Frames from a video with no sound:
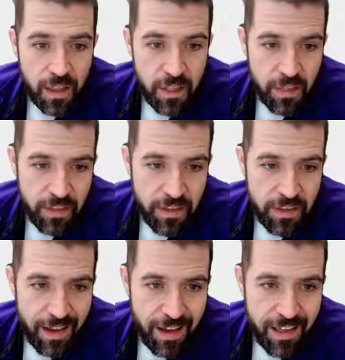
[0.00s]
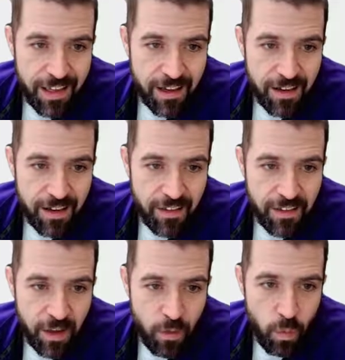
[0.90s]
This line here has a
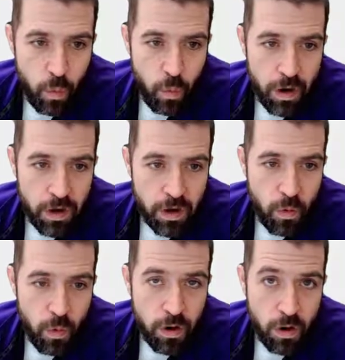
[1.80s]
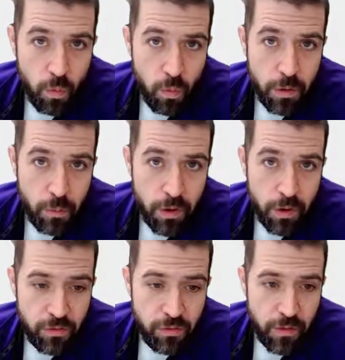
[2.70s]
one and a quarter or
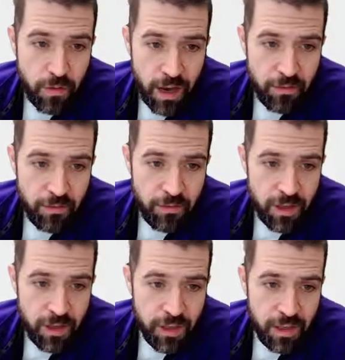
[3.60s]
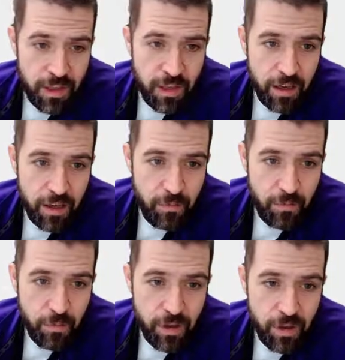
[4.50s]
1.25
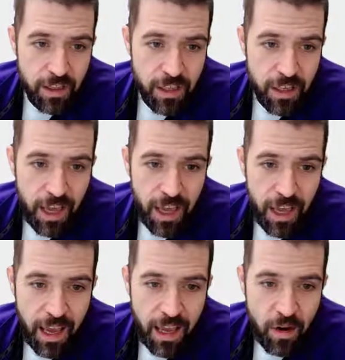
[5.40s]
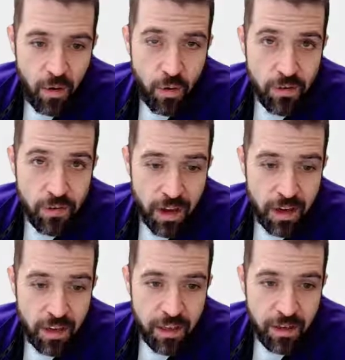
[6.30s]
vertically and
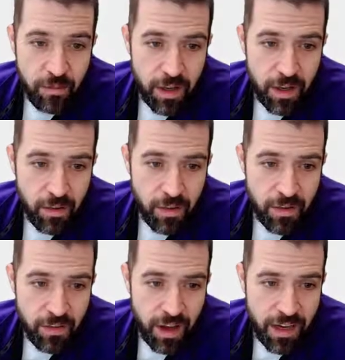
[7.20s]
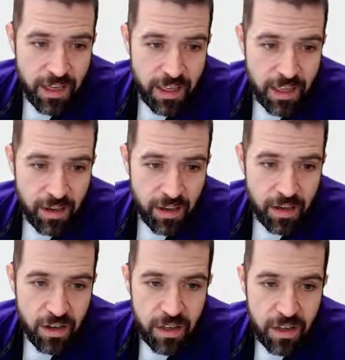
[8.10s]
horizontally, right? So this height here
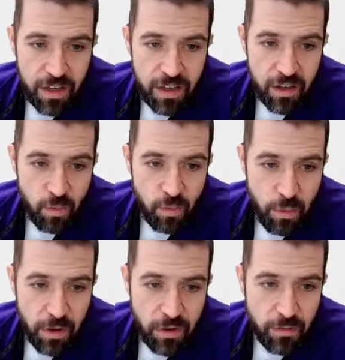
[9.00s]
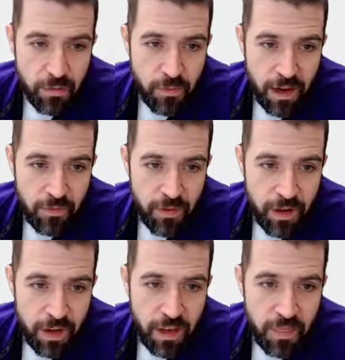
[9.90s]
is 1.25.
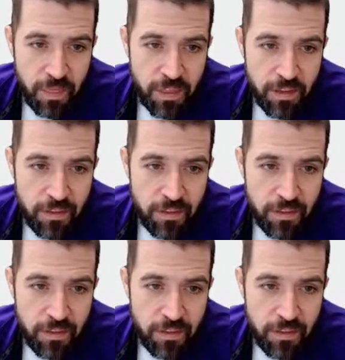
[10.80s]
This